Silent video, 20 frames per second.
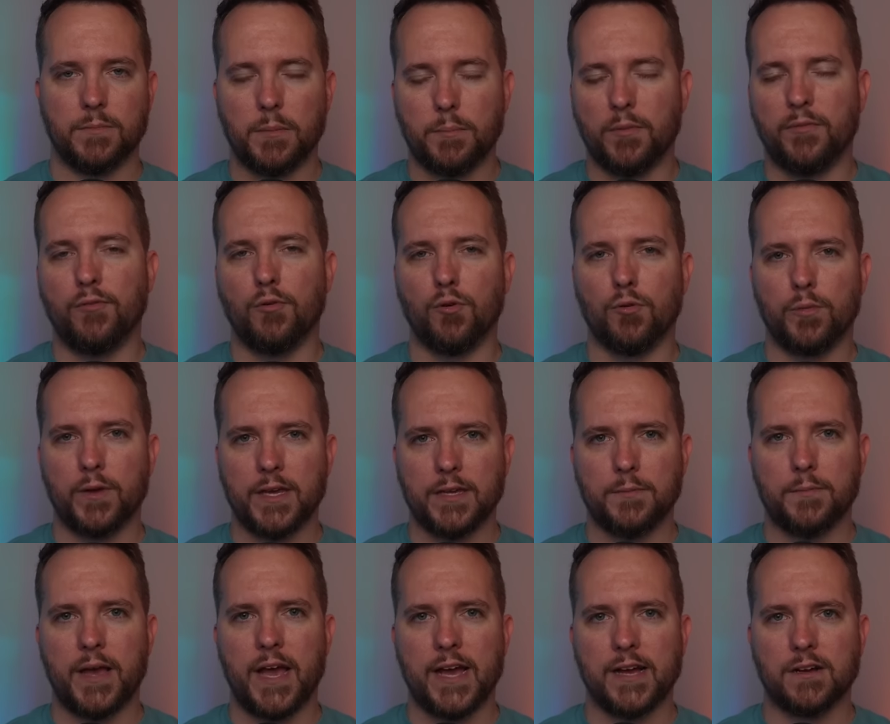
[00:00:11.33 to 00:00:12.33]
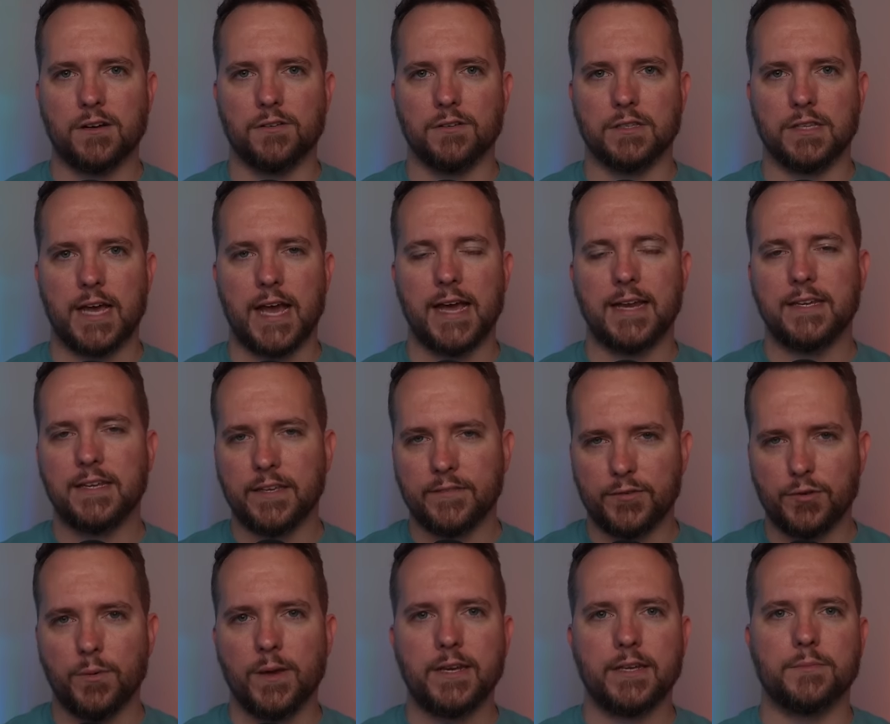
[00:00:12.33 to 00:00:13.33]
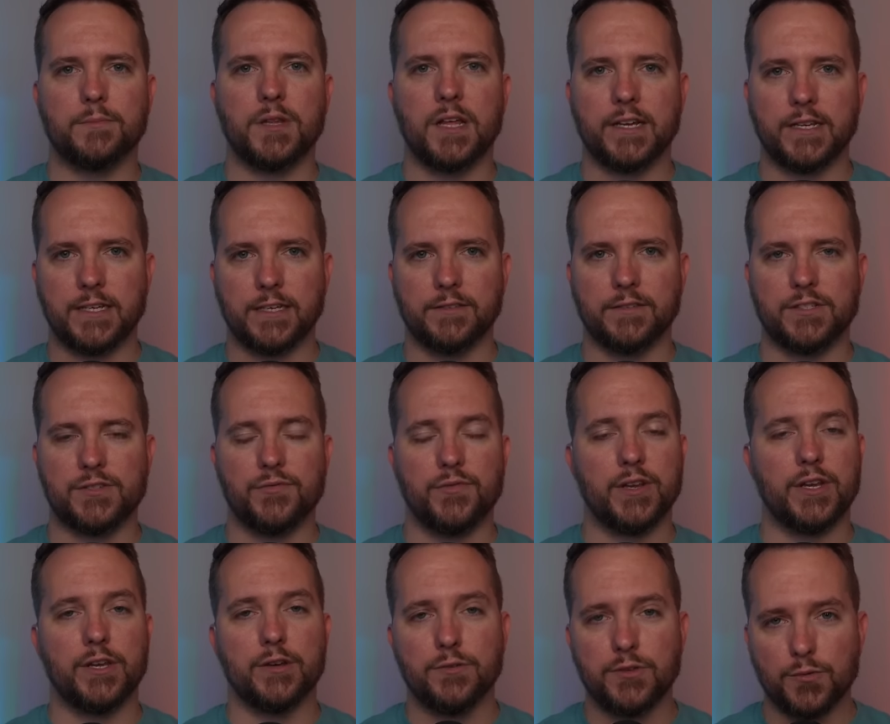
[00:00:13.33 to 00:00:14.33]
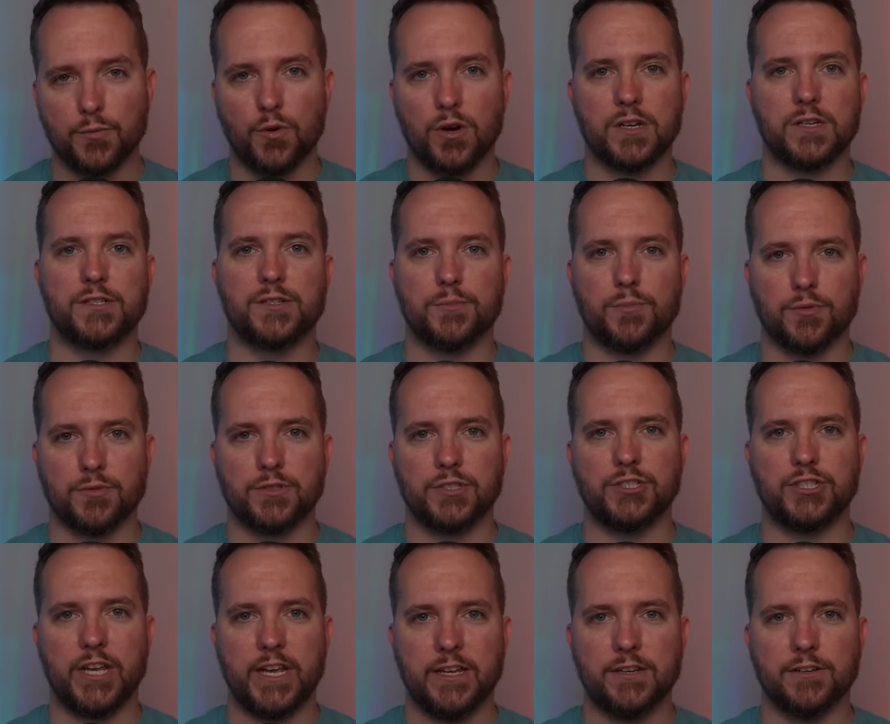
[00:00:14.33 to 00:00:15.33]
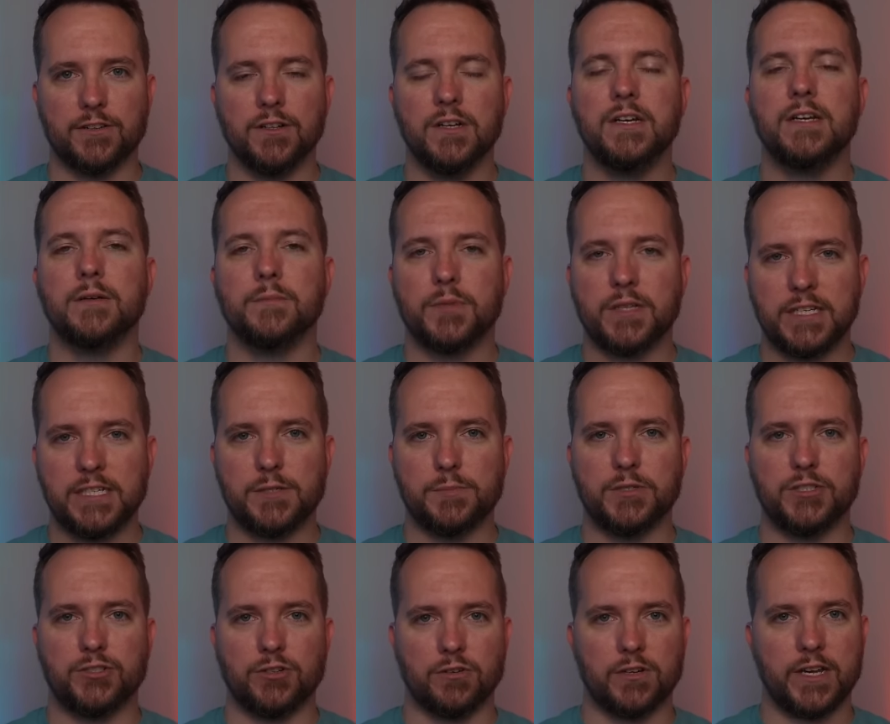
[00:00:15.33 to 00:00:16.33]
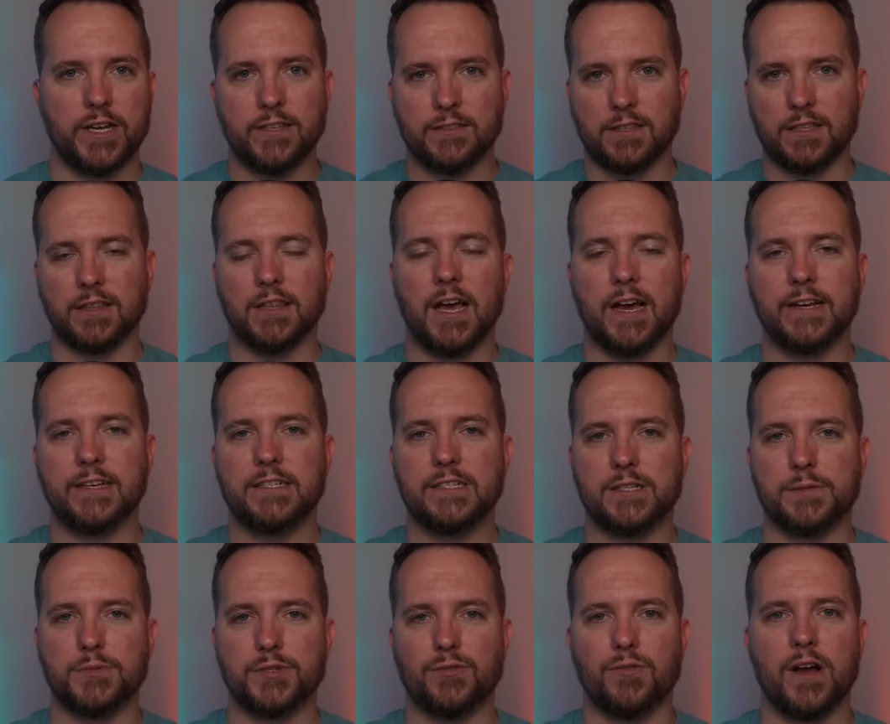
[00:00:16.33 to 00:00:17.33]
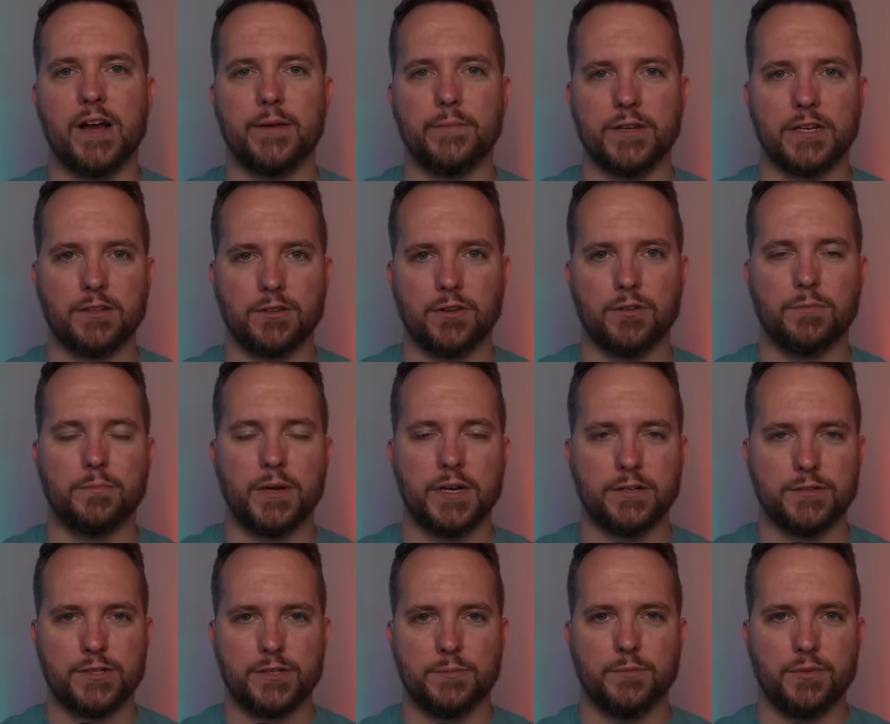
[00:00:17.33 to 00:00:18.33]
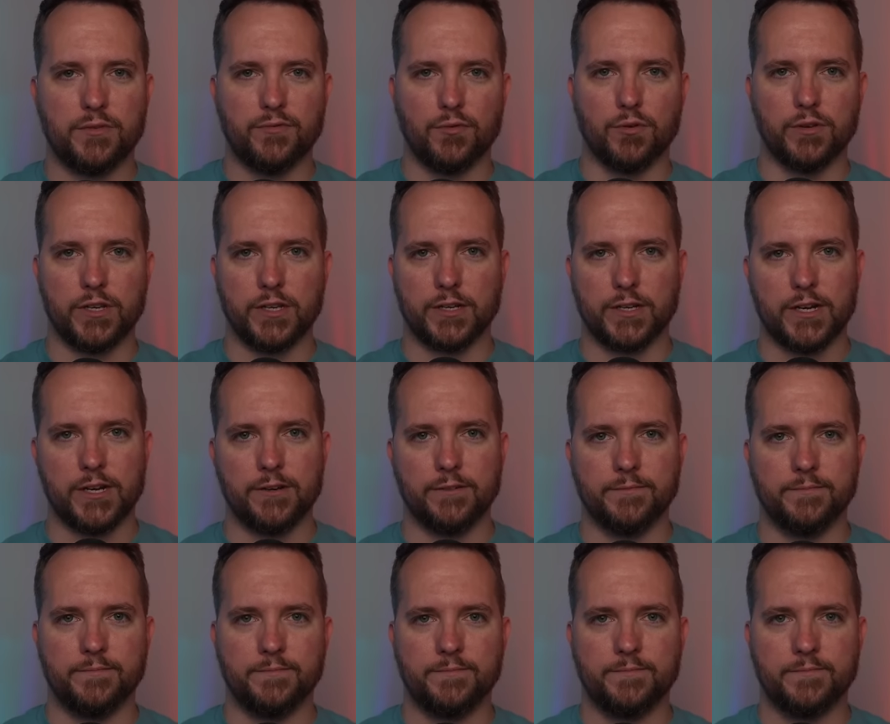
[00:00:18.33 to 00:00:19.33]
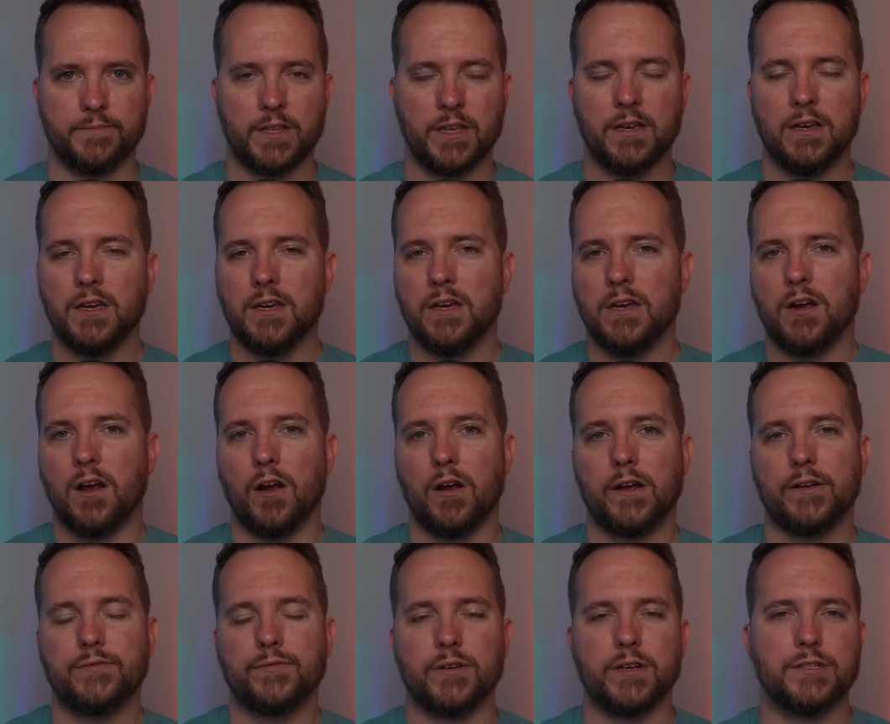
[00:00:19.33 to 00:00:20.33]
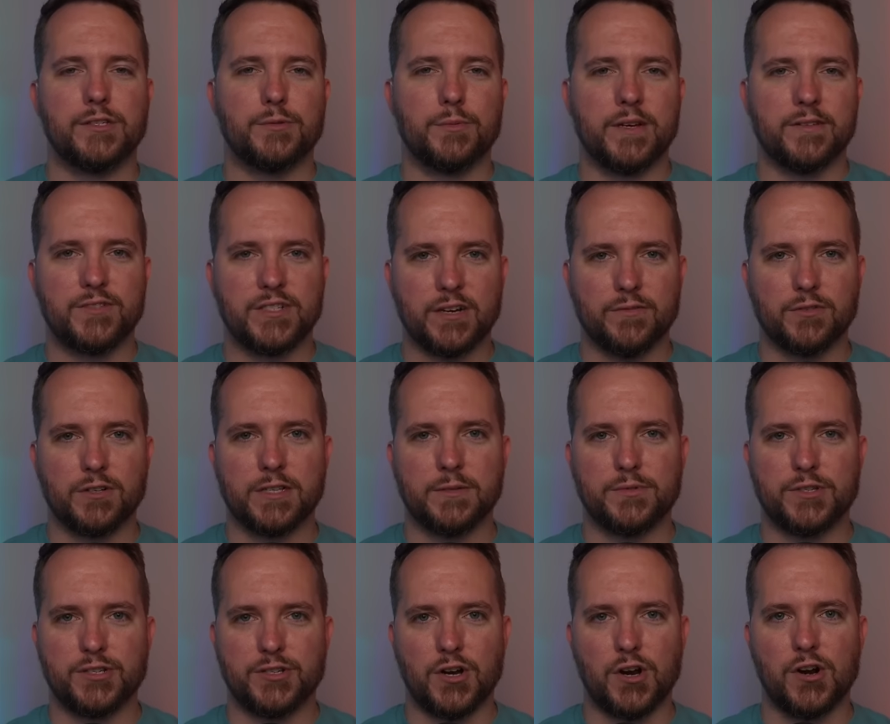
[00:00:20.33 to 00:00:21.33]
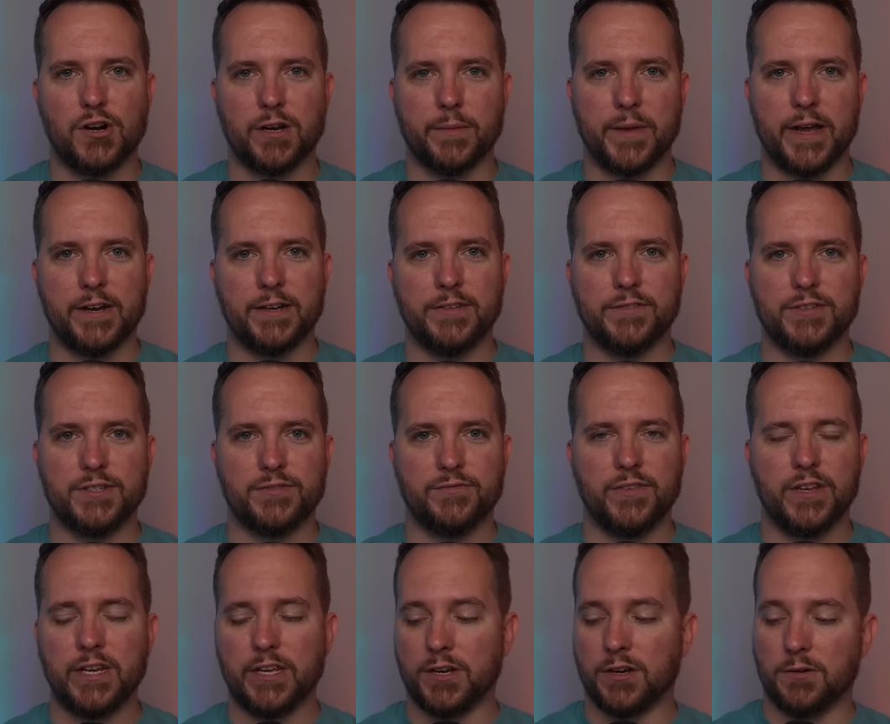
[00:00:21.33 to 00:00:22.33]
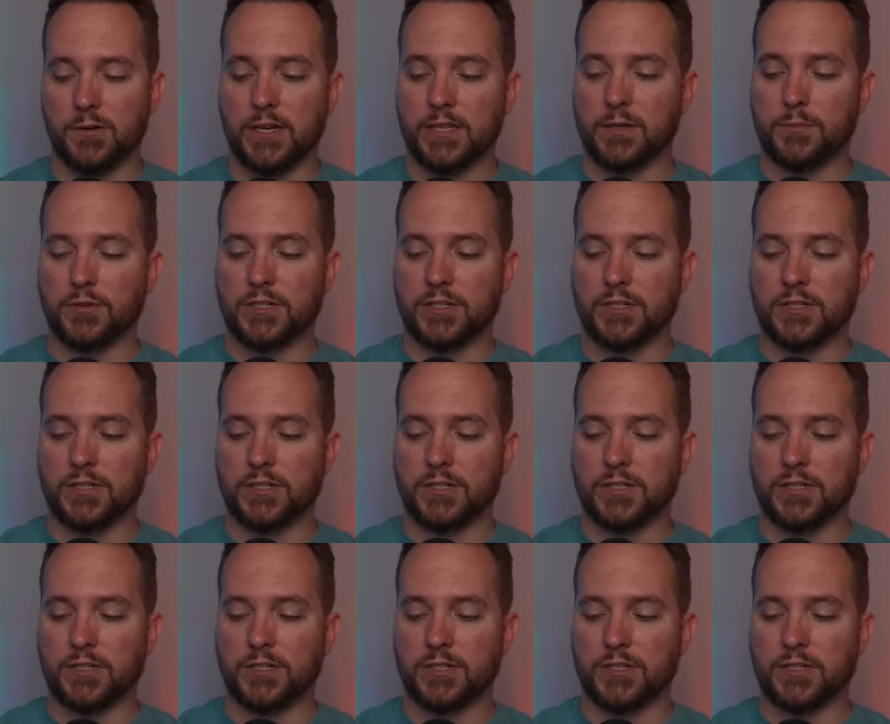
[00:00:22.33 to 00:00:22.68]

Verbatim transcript: But before we unpack all that, if you end up liking this video and you want to support the channel, please be sure to hit the like, subscribe, and alert bells before you go. All right, friends, we have several clips to talk about in this video, and